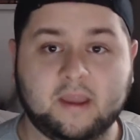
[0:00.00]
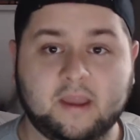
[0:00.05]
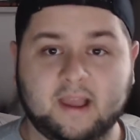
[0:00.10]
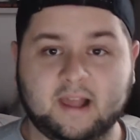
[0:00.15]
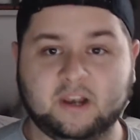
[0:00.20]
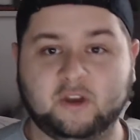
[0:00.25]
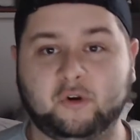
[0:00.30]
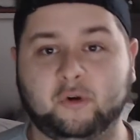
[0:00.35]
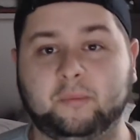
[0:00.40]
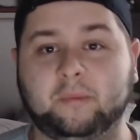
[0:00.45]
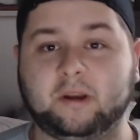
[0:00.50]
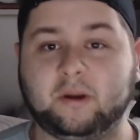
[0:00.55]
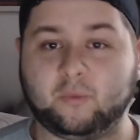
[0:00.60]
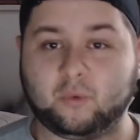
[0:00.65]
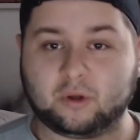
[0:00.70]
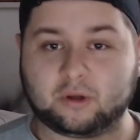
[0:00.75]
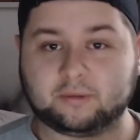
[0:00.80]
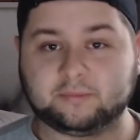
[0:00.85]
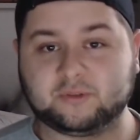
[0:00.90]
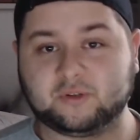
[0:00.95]
Hello everybody,
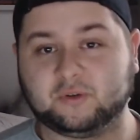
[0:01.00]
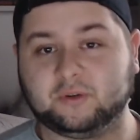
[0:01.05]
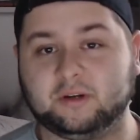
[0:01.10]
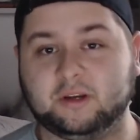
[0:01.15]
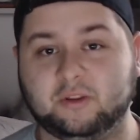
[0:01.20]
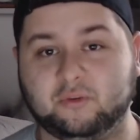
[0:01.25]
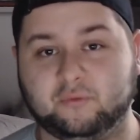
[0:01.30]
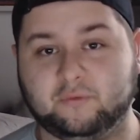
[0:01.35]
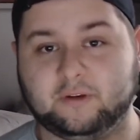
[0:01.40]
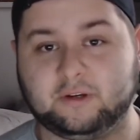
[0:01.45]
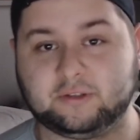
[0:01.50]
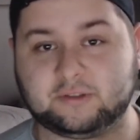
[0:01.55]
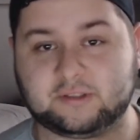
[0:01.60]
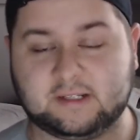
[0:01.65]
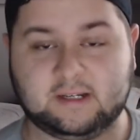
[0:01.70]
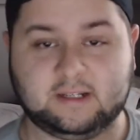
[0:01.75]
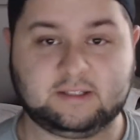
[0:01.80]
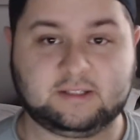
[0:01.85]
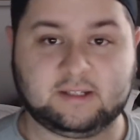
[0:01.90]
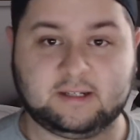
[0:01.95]
welcome to another video
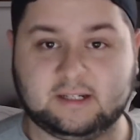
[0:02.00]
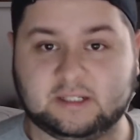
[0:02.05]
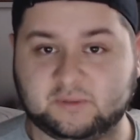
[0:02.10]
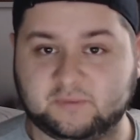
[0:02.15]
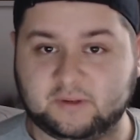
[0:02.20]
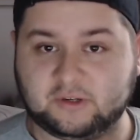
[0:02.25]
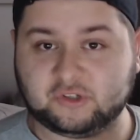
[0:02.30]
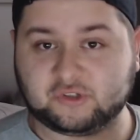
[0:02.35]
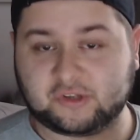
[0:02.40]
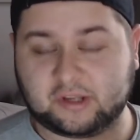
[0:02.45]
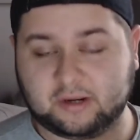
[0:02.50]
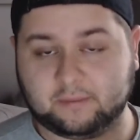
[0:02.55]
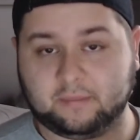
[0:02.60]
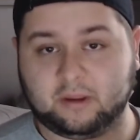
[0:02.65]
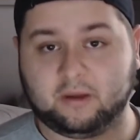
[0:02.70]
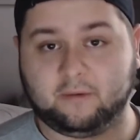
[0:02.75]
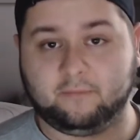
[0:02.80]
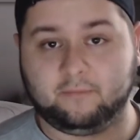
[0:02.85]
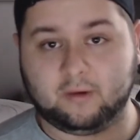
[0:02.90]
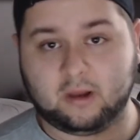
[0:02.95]
today. Today's video is going to
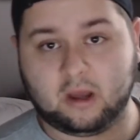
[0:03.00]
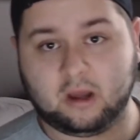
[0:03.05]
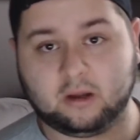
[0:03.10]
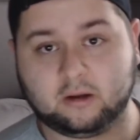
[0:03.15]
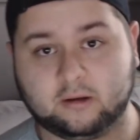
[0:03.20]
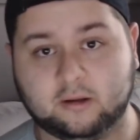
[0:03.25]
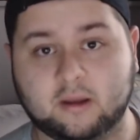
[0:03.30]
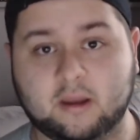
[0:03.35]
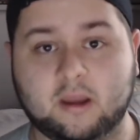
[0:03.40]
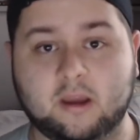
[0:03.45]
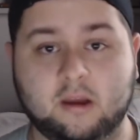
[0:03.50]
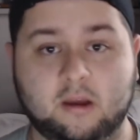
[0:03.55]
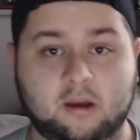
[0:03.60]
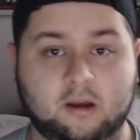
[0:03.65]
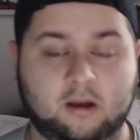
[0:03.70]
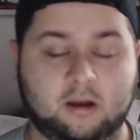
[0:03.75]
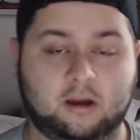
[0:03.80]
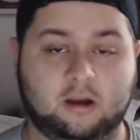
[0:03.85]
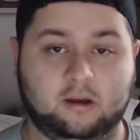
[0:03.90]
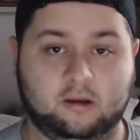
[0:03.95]
be a vlog.
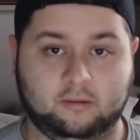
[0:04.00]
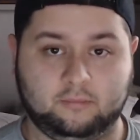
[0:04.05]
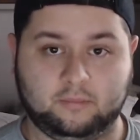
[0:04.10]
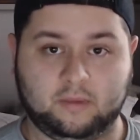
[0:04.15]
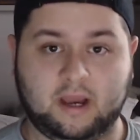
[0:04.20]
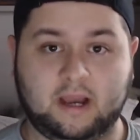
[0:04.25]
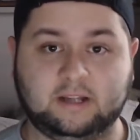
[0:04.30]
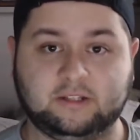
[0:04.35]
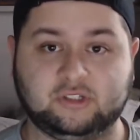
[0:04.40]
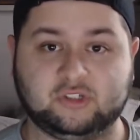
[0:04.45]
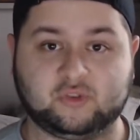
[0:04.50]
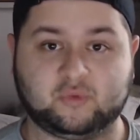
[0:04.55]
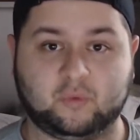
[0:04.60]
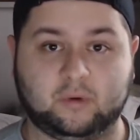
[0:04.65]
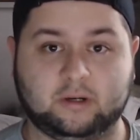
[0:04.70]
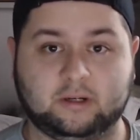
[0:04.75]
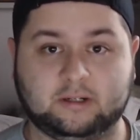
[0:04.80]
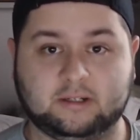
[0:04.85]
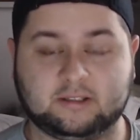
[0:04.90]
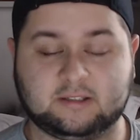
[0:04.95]
Um, I just
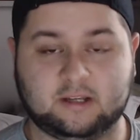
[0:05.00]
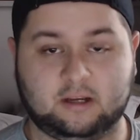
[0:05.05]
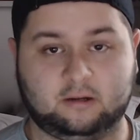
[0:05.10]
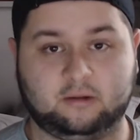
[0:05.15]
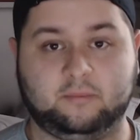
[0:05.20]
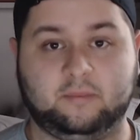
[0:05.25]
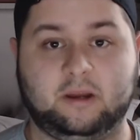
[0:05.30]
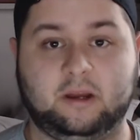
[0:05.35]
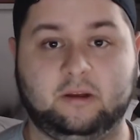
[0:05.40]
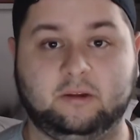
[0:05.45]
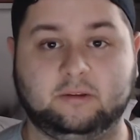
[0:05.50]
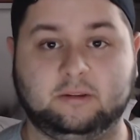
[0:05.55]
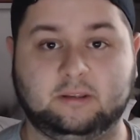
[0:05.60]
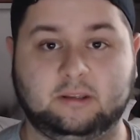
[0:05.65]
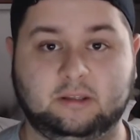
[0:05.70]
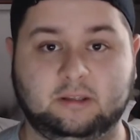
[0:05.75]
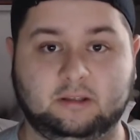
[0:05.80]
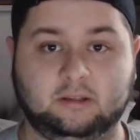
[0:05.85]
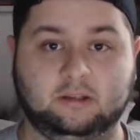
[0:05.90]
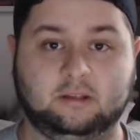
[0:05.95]
wanted to talk about
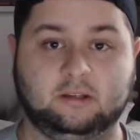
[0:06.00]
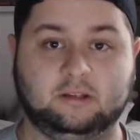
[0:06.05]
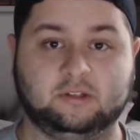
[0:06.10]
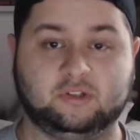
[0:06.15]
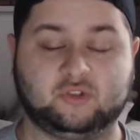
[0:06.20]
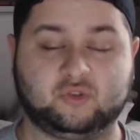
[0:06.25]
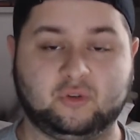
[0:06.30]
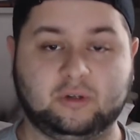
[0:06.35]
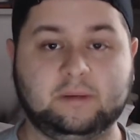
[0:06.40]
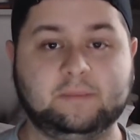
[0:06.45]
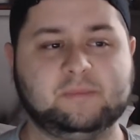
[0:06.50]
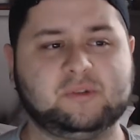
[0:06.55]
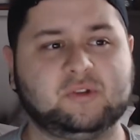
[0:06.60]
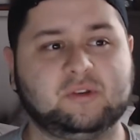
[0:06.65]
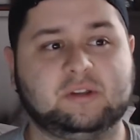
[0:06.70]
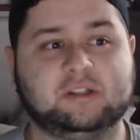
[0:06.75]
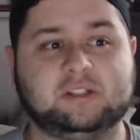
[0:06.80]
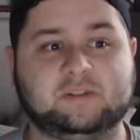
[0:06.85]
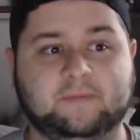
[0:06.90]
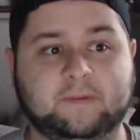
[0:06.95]
the stream, so
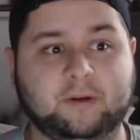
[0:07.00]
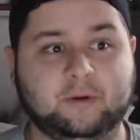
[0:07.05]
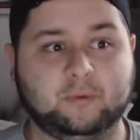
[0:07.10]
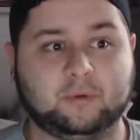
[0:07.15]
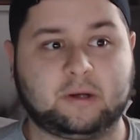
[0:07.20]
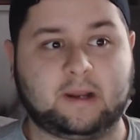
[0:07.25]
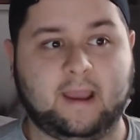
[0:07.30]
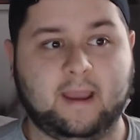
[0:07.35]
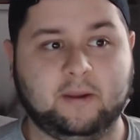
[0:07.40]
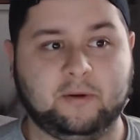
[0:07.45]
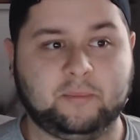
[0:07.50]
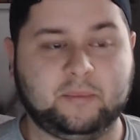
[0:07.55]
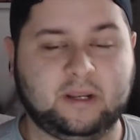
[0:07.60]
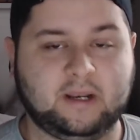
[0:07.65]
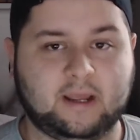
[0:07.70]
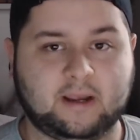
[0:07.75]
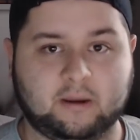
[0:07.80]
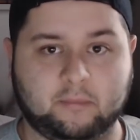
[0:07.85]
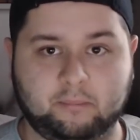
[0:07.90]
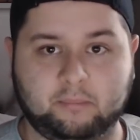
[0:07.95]
this video would kind of be
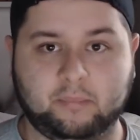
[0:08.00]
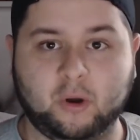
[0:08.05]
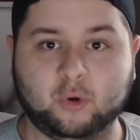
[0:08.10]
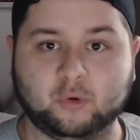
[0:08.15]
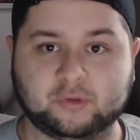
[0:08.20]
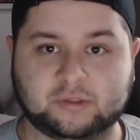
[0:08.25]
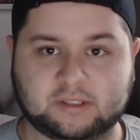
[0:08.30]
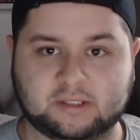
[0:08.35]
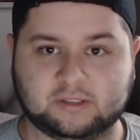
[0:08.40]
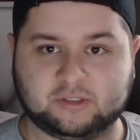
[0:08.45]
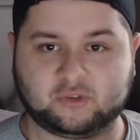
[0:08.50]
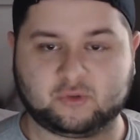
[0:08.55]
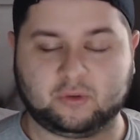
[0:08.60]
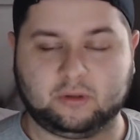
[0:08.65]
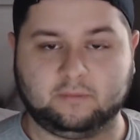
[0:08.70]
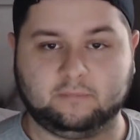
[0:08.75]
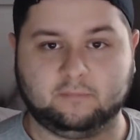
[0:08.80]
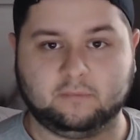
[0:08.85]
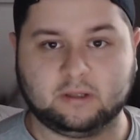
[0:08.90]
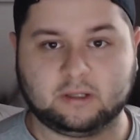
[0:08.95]
like a
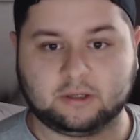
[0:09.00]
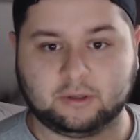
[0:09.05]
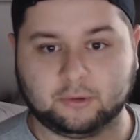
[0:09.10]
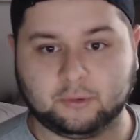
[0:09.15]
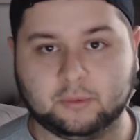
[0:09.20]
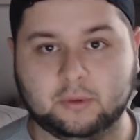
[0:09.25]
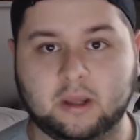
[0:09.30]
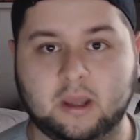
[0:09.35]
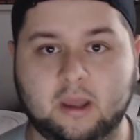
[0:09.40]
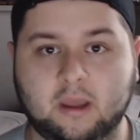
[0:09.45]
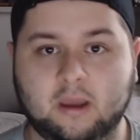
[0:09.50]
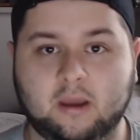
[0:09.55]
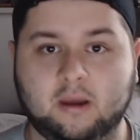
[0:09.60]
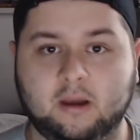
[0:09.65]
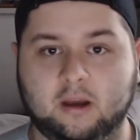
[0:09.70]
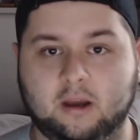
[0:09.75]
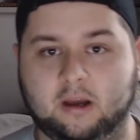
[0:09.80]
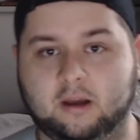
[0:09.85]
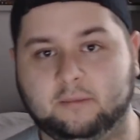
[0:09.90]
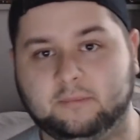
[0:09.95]
post-stream video.
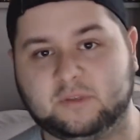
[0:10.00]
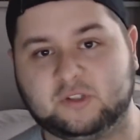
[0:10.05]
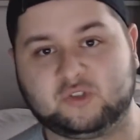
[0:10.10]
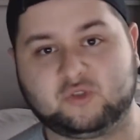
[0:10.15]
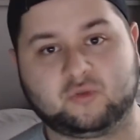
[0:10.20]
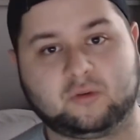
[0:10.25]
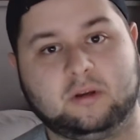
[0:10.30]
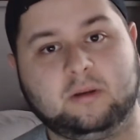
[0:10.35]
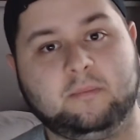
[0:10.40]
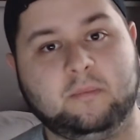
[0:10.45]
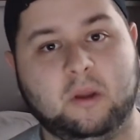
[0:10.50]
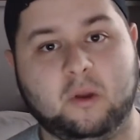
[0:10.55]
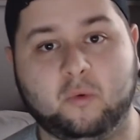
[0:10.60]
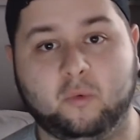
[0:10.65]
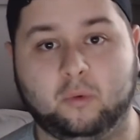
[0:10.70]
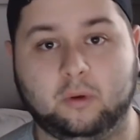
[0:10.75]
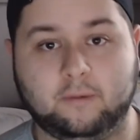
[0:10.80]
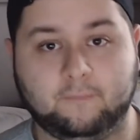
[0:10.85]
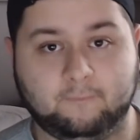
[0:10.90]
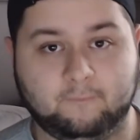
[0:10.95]
Um, the stream
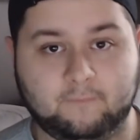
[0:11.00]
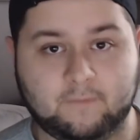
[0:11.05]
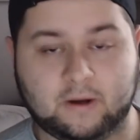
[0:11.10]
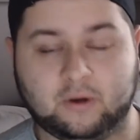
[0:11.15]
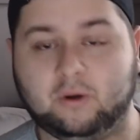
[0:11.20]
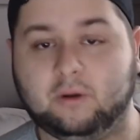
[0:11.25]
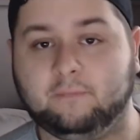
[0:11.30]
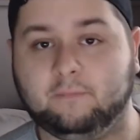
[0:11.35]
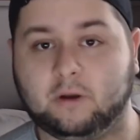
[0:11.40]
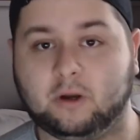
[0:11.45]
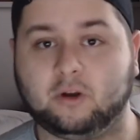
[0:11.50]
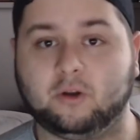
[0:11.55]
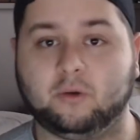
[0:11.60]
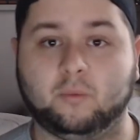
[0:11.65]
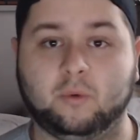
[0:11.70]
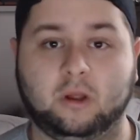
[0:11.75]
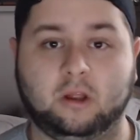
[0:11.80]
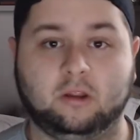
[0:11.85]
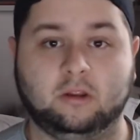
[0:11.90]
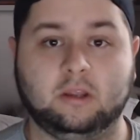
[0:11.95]
went very, very
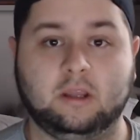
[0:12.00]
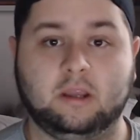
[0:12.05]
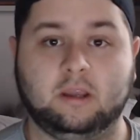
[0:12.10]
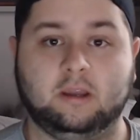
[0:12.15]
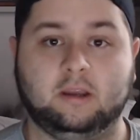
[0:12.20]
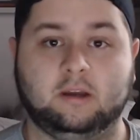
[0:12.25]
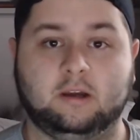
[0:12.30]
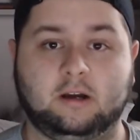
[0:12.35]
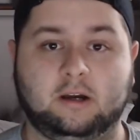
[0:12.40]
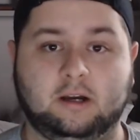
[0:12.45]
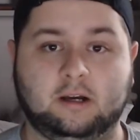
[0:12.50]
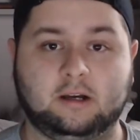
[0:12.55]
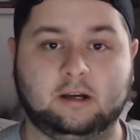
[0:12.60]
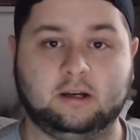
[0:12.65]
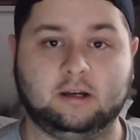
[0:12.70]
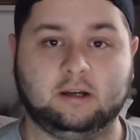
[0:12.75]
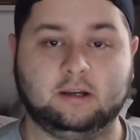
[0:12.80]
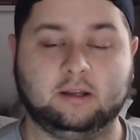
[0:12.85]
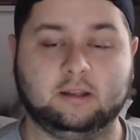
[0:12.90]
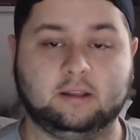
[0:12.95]
well.
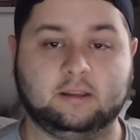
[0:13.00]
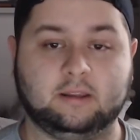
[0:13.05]
Uh,